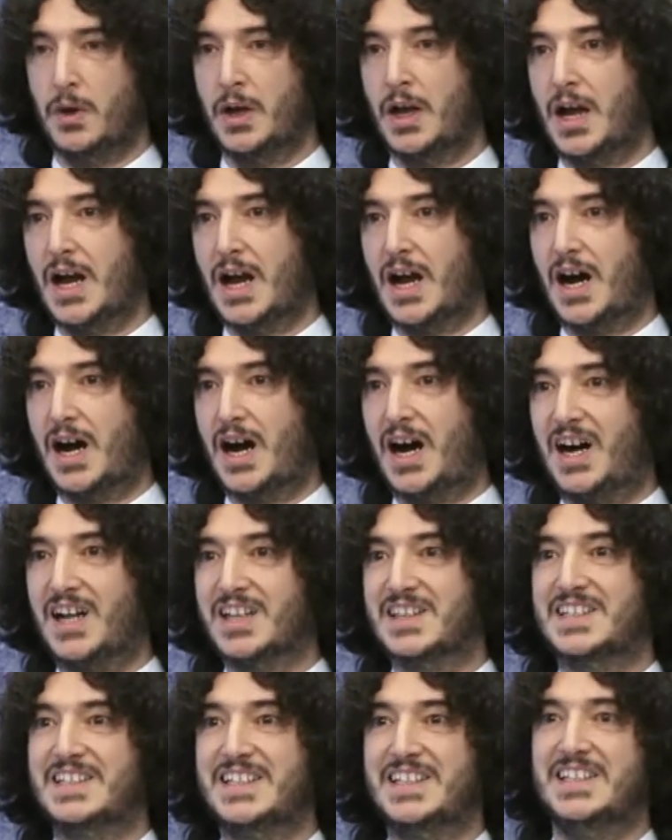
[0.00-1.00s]
which I will mention
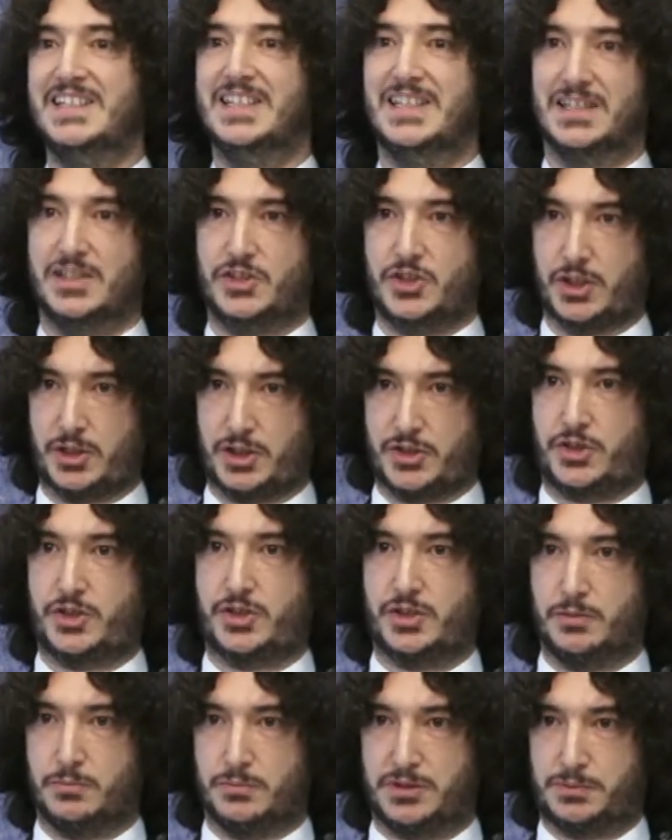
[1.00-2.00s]
next, you may draw
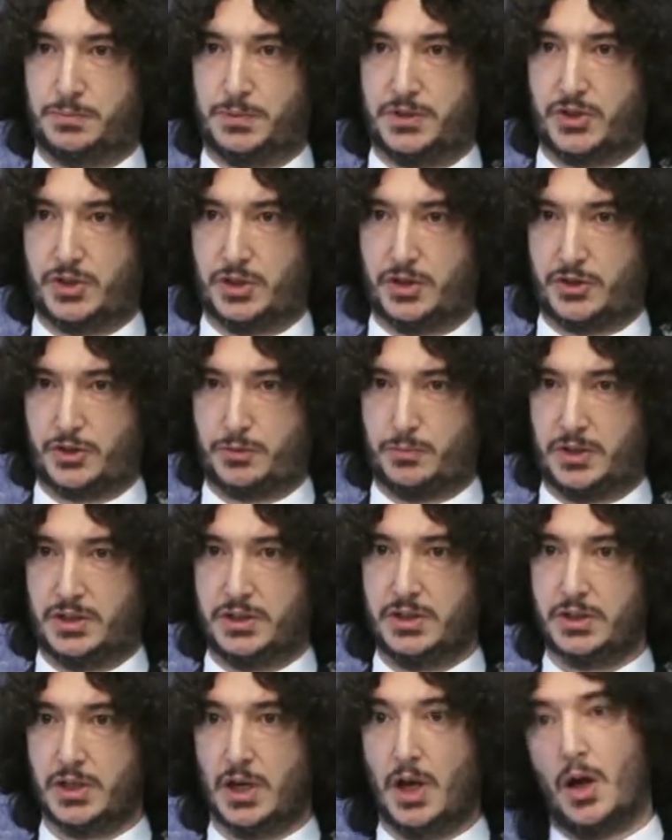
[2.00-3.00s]
some very
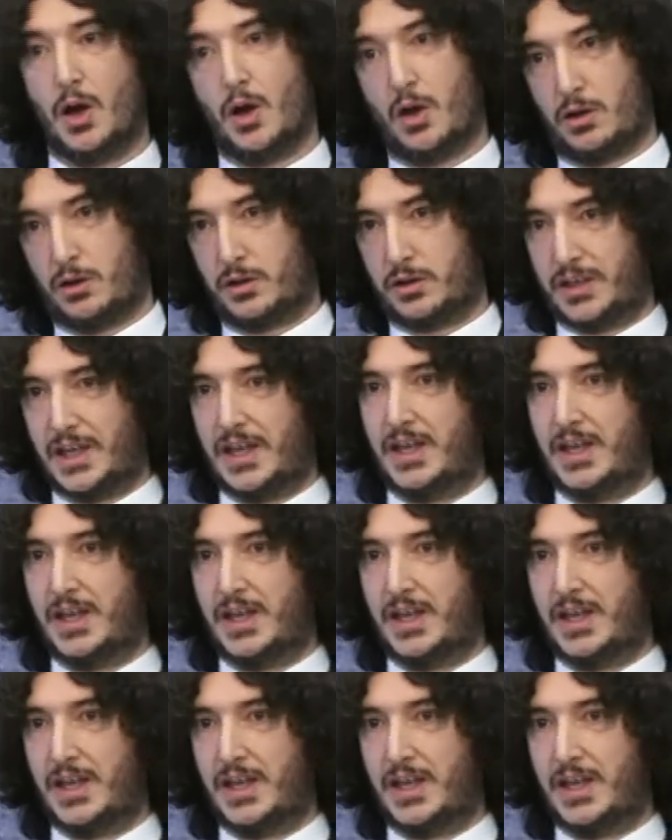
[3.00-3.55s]
interesting inferences.